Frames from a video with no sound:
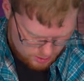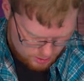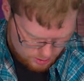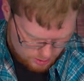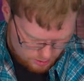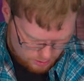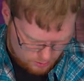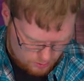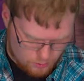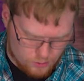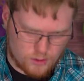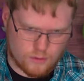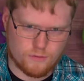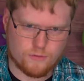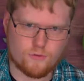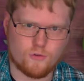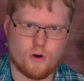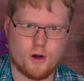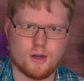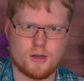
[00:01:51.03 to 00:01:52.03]
So the
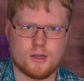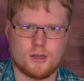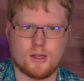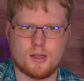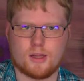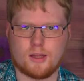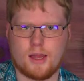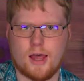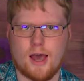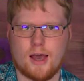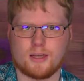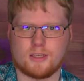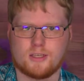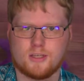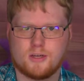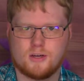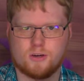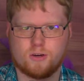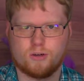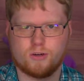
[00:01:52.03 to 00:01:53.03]
front glass
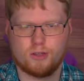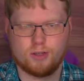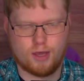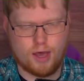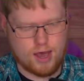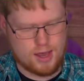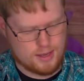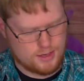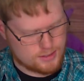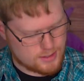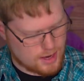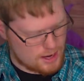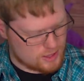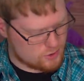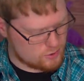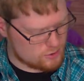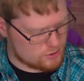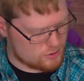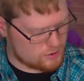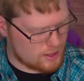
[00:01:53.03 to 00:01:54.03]
here, that is
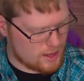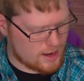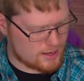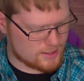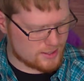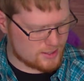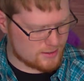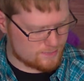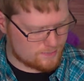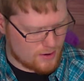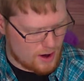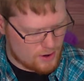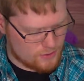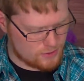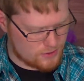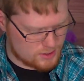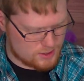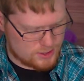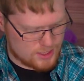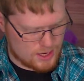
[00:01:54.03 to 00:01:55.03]
actual glass. That's about
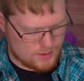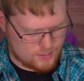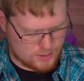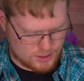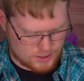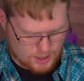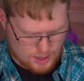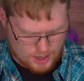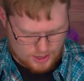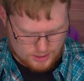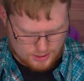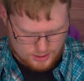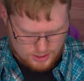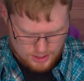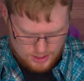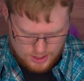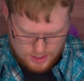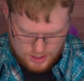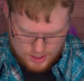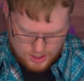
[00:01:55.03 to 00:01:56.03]
the same size.
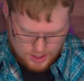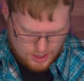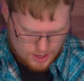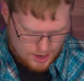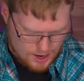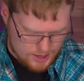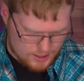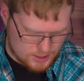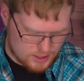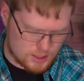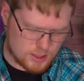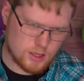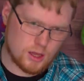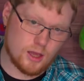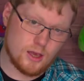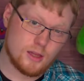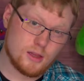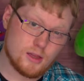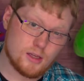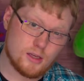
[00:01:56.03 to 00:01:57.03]
It's
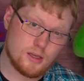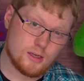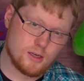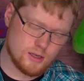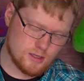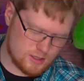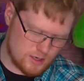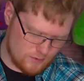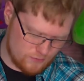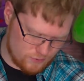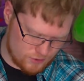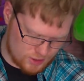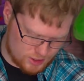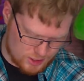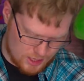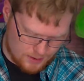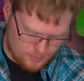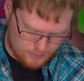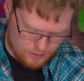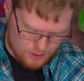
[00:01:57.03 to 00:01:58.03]
slightly different
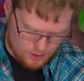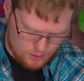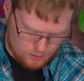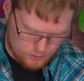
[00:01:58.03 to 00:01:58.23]
shape though.